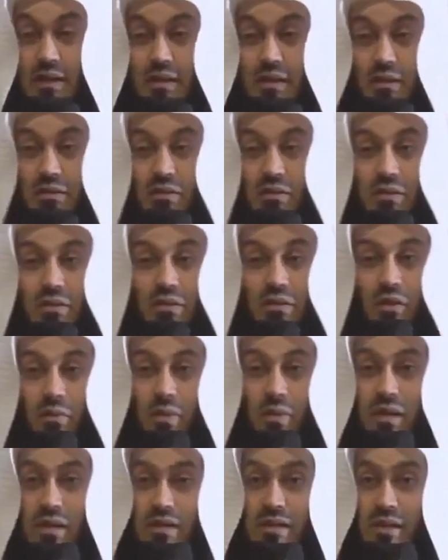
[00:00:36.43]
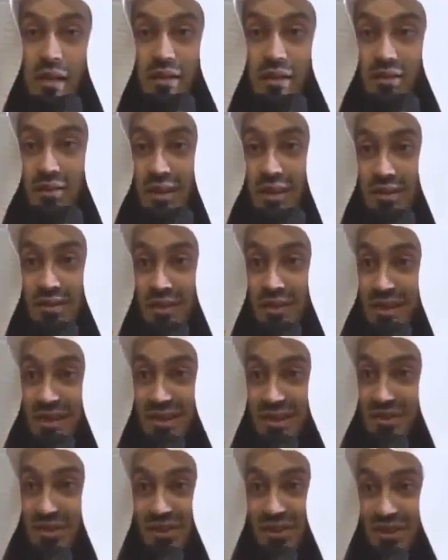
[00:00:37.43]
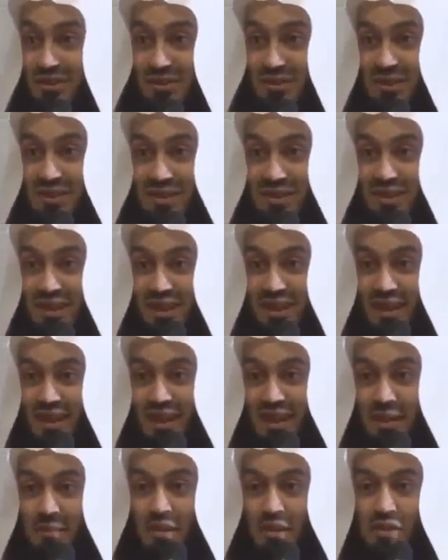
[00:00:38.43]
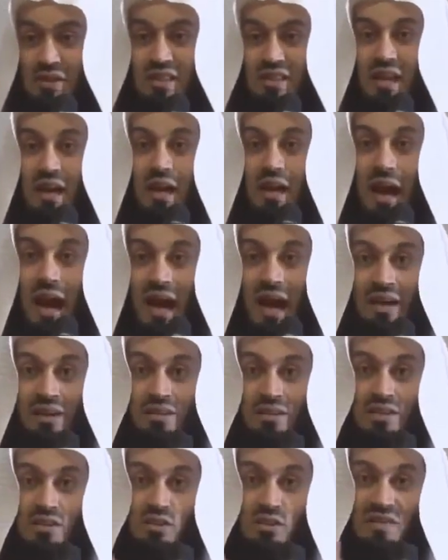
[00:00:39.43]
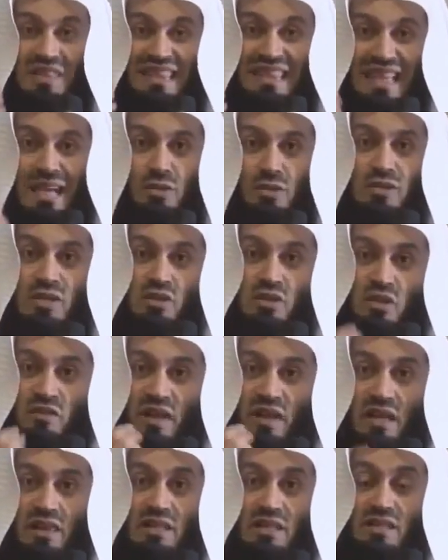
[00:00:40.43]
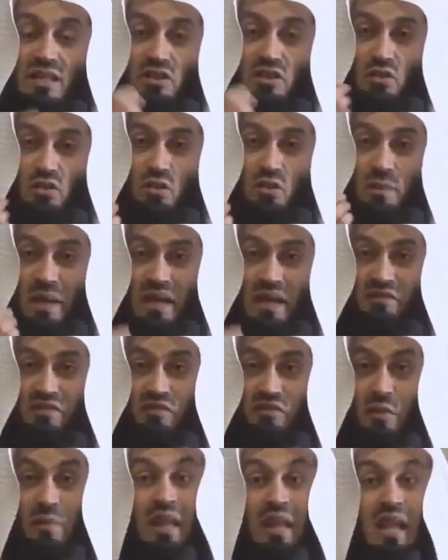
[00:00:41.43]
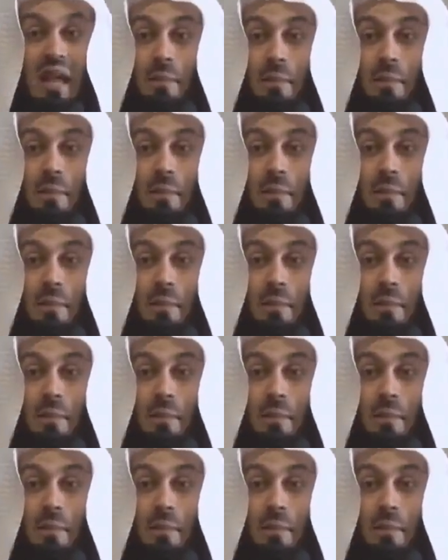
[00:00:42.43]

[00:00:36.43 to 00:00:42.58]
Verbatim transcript: I said, look, nobody said you need to listen or not to listen because there are hundreds of thousands of others that you could benefit from.